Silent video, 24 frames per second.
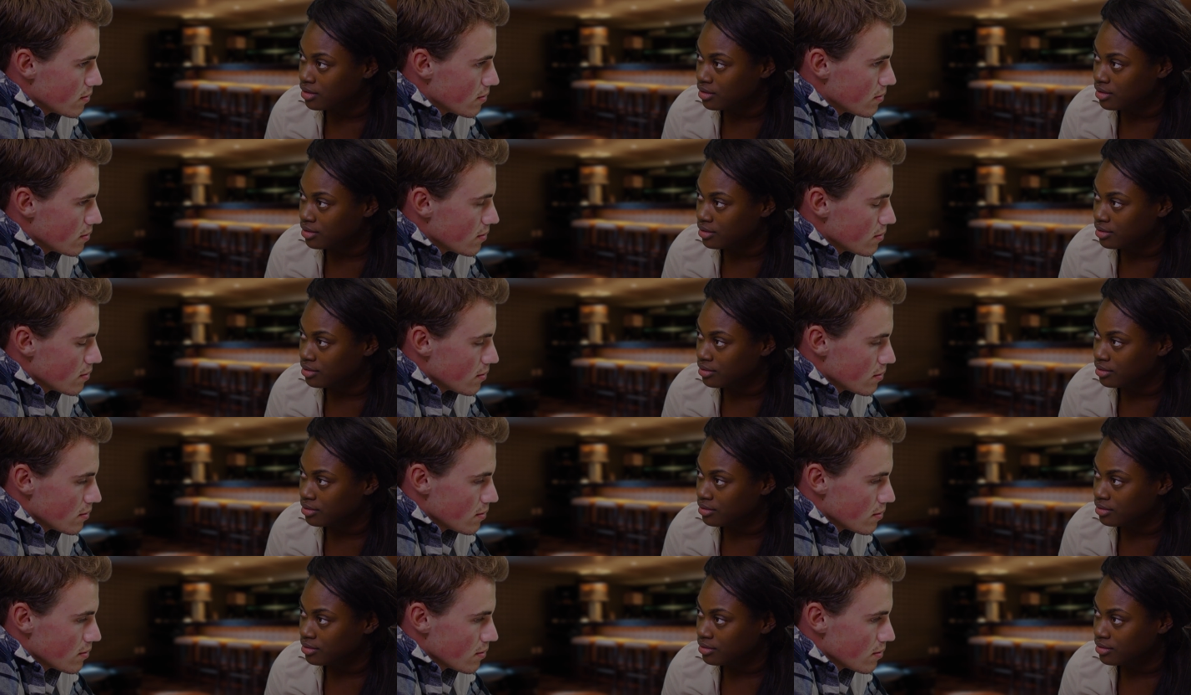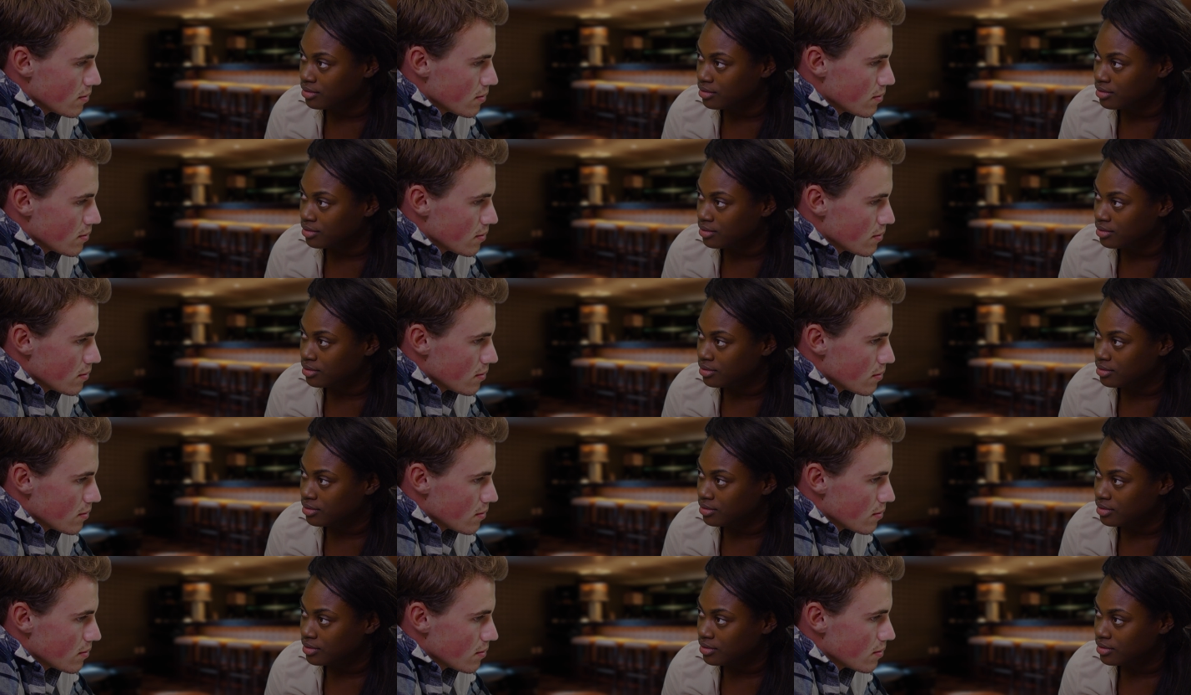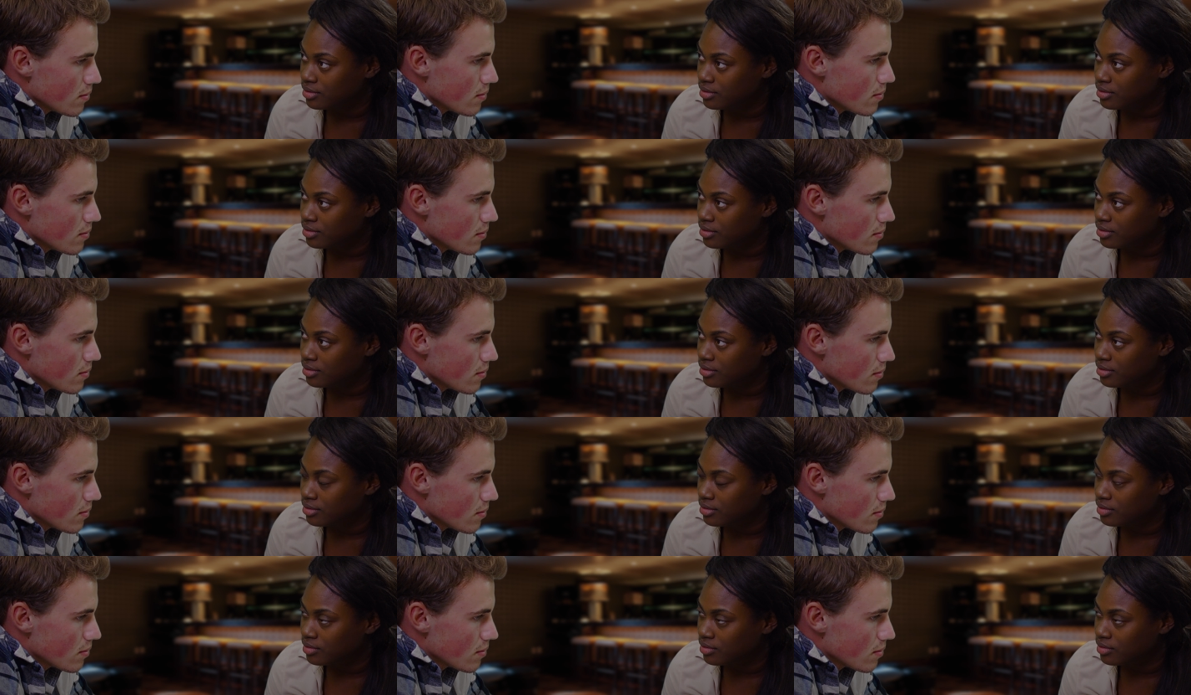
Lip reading: [no speech]